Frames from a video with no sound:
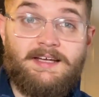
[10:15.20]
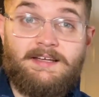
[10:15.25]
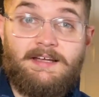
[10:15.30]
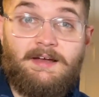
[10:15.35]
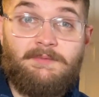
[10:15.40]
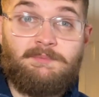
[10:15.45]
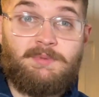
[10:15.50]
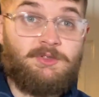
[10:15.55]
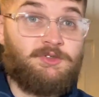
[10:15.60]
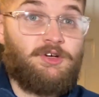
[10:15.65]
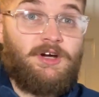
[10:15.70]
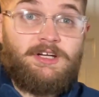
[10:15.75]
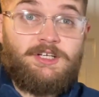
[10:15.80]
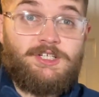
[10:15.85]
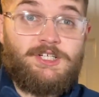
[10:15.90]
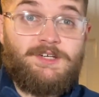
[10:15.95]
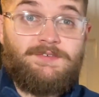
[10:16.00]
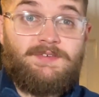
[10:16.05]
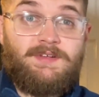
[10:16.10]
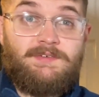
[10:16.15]
I've been trying to
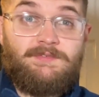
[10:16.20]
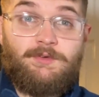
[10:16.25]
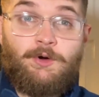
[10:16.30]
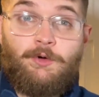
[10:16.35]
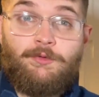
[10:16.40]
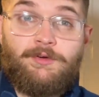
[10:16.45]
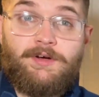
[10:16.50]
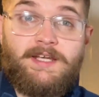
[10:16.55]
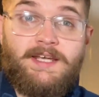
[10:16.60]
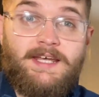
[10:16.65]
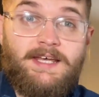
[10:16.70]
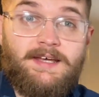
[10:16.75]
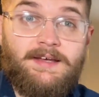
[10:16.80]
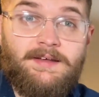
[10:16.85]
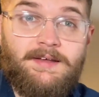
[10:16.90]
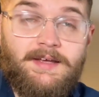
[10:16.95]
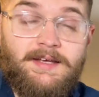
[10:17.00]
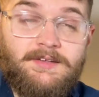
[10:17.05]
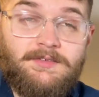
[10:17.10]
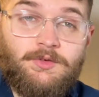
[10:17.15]
shift it for over a year.
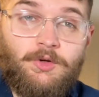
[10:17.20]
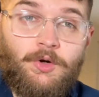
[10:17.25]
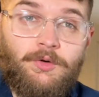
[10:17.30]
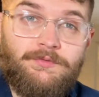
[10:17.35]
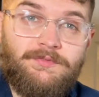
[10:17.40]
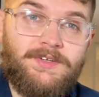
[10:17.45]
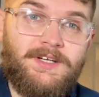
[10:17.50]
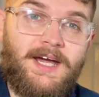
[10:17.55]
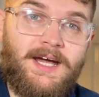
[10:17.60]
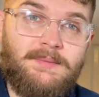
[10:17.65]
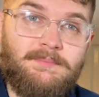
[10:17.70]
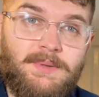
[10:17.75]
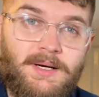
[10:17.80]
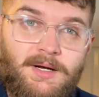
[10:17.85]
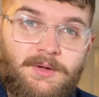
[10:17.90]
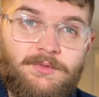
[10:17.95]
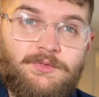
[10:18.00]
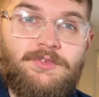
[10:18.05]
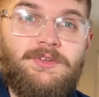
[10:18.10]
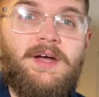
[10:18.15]
It's gone for
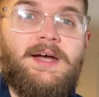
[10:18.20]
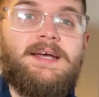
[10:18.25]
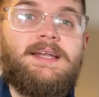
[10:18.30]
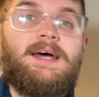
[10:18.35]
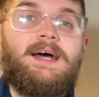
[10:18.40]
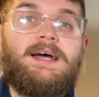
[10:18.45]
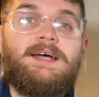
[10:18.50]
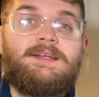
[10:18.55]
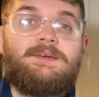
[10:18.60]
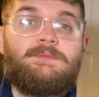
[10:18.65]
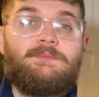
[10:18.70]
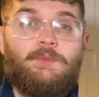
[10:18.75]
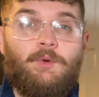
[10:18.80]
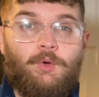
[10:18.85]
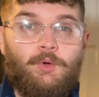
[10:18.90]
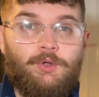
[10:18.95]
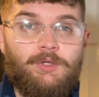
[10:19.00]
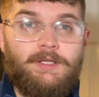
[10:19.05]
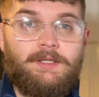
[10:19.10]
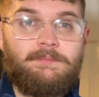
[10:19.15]
£9.99
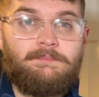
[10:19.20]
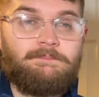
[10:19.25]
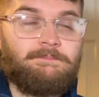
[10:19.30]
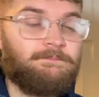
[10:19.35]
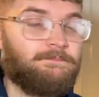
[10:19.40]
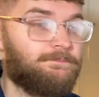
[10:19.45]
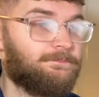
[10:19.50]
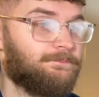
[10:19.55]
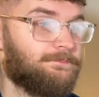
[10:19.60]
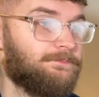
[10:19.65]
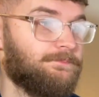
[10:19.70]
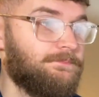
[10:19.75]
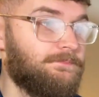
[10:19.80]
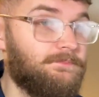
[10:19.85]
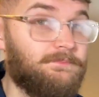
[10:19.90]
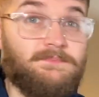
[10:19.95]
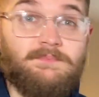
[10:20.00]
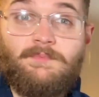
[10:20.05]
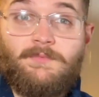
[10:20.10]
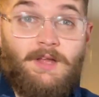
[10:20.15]
all in.
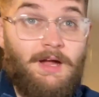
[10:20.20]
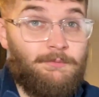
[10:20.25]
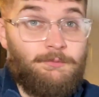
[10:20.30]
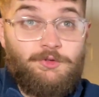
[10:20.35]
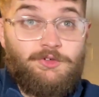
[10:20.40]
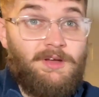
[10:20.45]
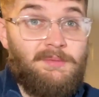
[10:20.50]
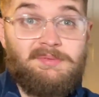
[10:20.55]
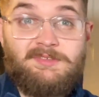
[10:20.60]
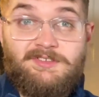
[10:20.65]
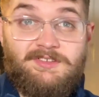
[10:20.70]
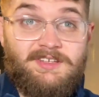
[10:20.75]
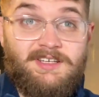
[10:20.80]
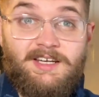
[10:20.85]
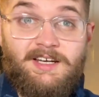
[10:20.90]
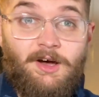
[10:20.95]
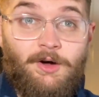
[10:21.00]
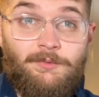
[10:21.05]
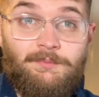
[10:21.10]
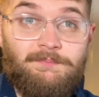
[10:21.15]
I'm just happy to see it
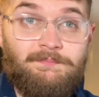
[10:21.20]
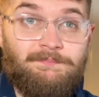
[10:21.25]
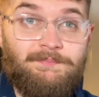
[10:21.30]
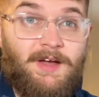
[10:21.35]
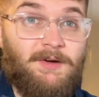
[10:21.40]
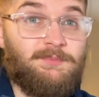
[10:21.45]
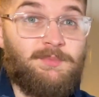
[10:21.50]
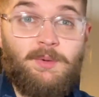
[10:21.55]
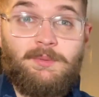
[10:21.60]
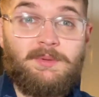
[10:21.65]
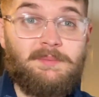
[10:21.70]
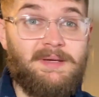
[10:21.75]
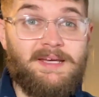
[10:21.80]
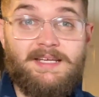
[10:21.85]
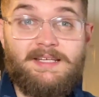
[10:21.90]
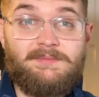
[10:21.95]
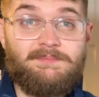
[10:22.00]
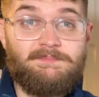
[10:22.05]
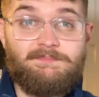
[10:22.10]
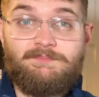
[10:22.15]
gone. I probably
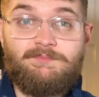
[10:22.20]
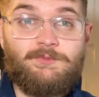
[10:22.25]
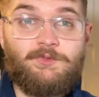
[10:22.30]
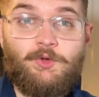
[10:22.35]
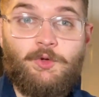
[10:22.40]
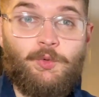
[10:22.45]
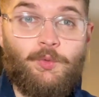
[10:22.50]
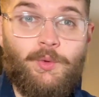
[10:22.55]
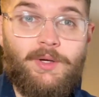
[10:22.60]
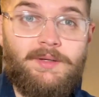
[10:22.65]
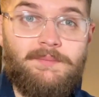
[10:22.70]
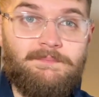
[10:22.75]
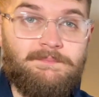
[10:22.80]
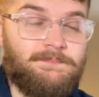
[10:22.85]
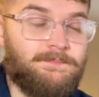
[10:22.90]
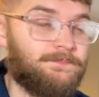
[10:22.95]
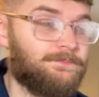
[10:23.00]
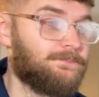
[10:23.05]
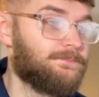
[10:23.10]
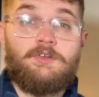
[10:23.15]
made £2.
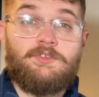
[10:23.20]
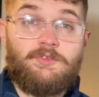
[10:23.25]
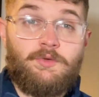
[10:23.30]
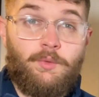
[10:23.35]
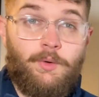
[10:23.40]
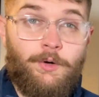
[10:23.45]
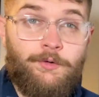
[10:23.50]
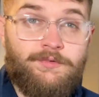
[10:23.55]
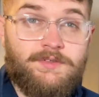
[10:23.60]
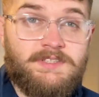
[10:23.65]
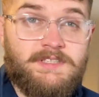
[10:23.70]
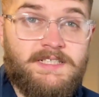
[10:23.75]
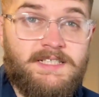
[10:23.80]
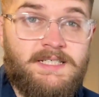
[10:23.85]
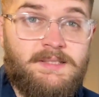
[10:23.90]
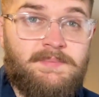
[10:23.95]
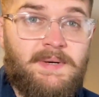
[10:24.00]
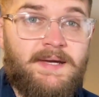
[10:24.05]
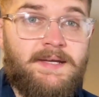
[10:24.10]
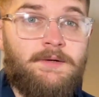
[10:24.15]
So over to
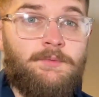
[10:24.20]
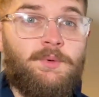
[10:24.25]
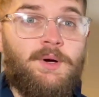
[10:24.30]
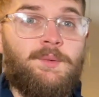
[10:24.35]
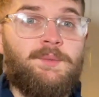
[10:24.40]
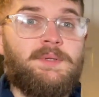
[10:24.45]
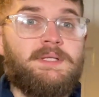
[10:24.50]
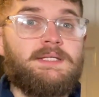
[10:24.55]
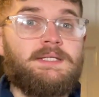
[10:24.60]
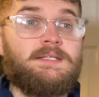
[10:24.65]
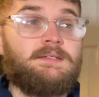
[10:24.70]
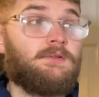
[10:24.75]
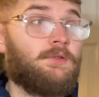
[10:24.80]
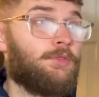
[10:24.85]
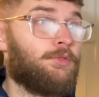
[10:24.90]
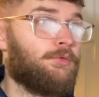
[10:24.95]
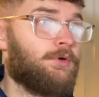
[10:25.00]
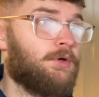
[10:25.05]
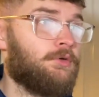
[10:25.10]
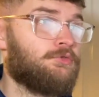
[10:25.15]
eBay, where we did
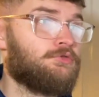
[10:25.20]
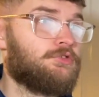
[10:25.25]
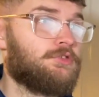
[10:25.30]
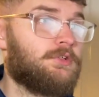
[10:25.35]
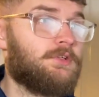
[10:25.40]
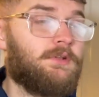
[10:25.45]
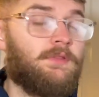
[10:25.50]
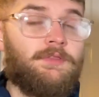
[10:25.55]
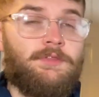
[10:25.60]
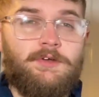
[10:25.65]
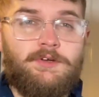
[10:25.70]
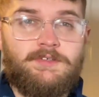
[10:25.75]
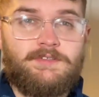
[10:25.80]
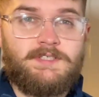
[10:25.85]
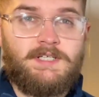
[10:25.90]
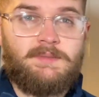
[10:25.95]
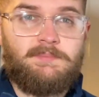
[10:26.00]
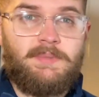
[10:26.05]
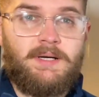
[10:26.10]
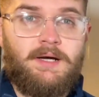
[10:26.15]

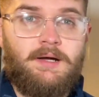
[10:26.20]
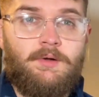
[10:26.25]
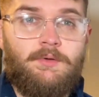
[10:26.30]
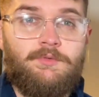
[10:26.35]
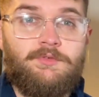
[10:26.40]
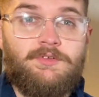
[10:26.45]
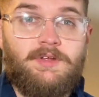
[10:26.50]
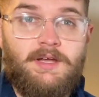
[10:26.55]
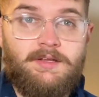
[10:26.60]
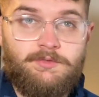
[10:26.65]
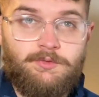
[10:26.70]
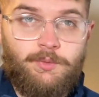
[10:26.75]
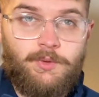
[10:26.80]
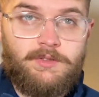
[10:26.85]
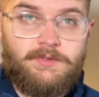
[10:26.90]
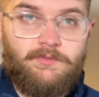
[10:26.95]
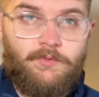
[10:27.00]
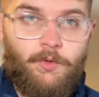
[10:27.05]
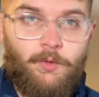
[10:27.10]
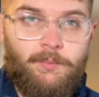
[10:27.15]

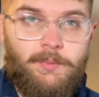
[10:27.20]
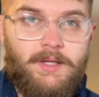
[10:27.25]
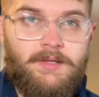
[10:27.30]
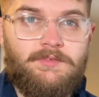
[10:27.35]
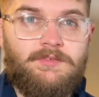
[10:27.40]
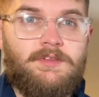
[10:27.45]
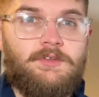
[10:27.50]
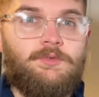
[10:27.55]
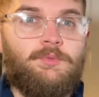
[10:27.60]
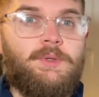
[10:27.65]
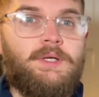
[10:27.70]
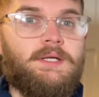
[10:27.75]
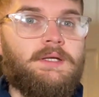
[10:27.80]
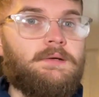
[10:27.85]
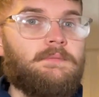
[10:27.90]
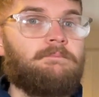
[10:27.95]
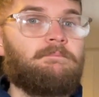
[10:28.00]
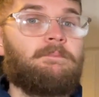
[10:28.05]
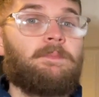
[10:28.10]
£338.24 this week.